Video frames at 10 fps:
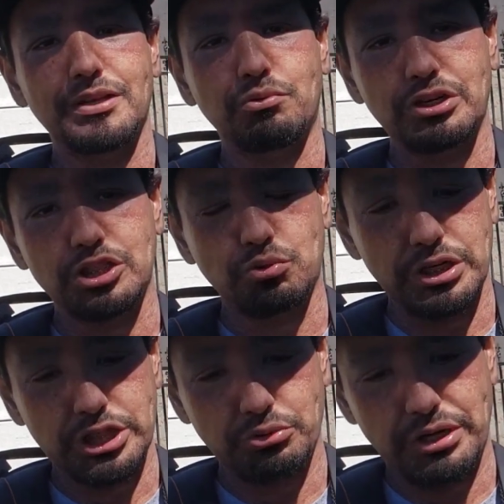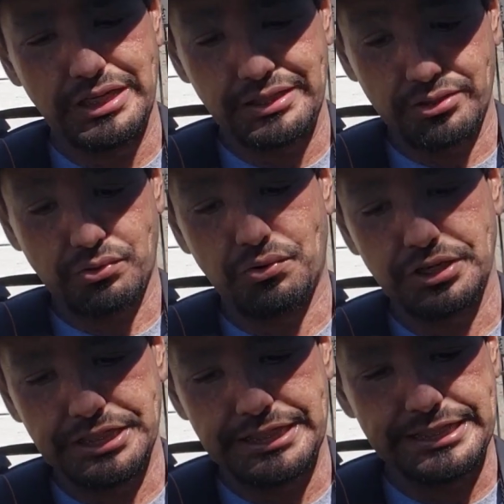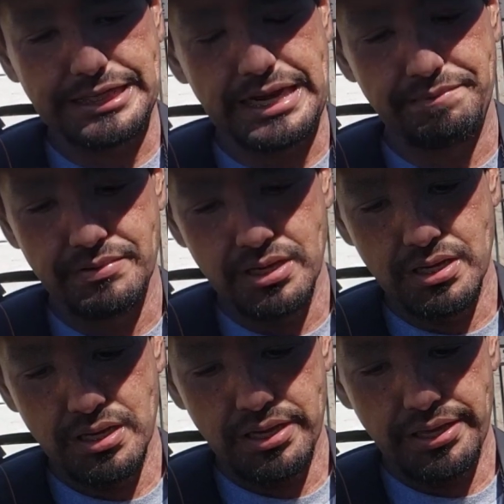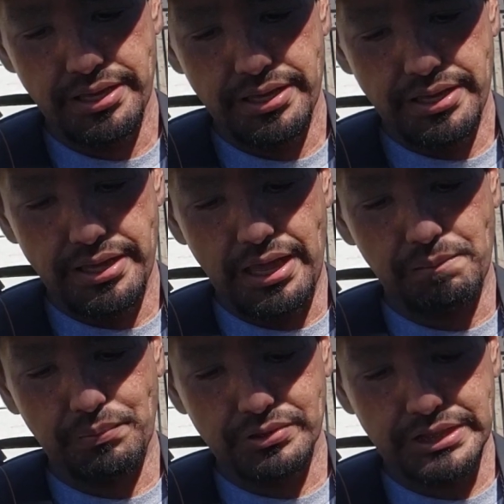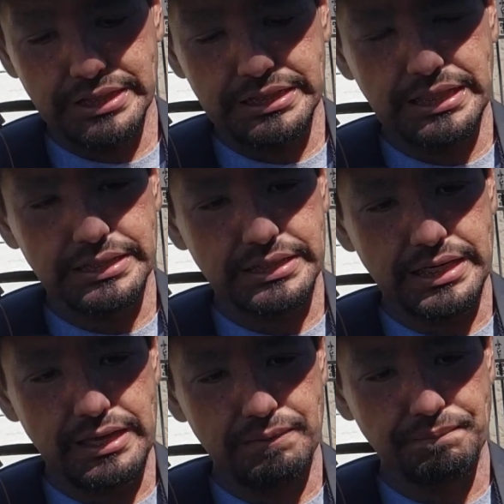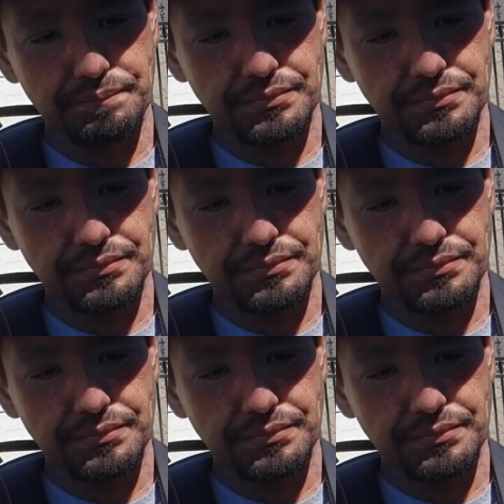We're in 2020, the quarantine time. April 16th today.